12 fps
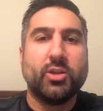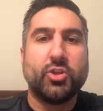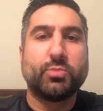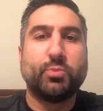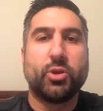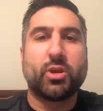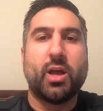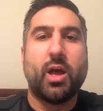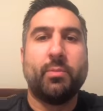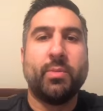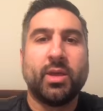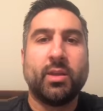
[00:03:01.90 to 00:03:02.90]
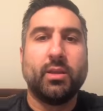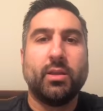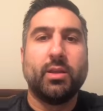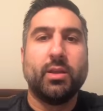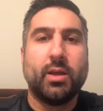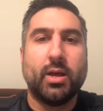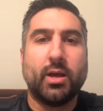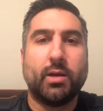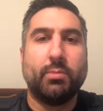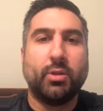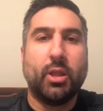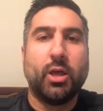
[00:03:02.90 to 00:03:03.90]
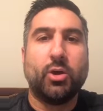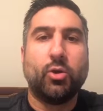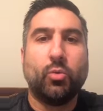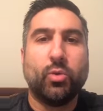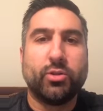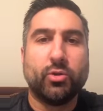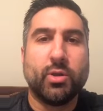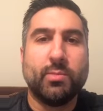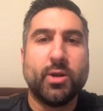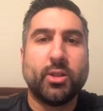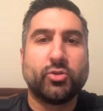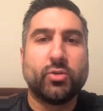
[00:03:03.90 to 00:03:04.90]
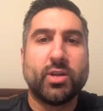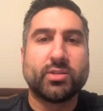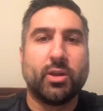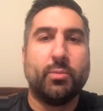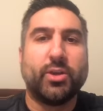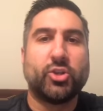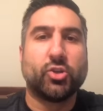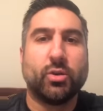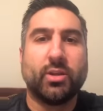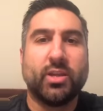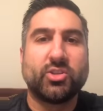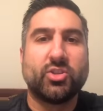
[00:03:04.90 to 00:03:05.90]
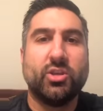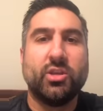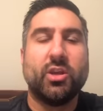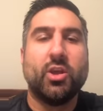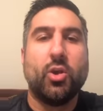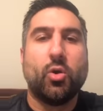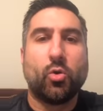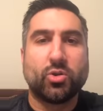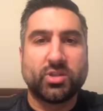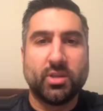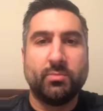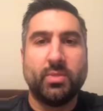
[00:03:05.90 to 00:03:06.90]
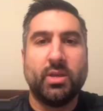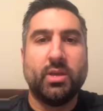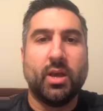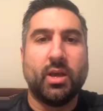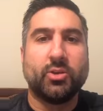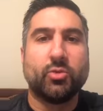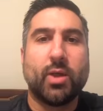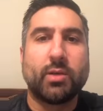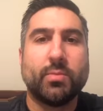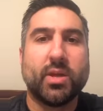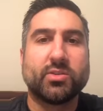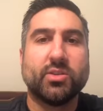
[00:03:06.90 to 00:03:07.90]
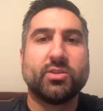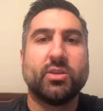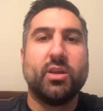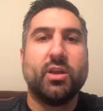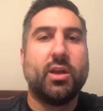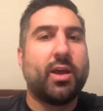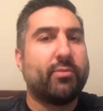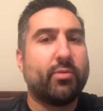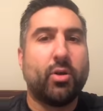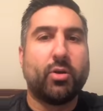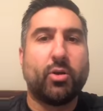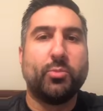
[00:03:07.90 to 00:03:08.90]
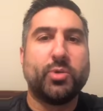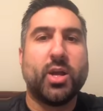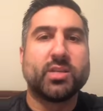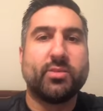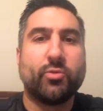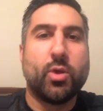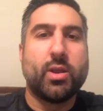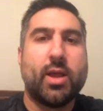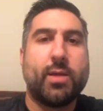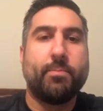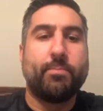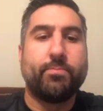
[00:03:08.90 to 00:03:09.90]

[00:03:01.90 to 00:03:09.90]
just put a comment below with your email address and I'll make sure it gets to you, or send me a direct message. I hope you guys have a great night.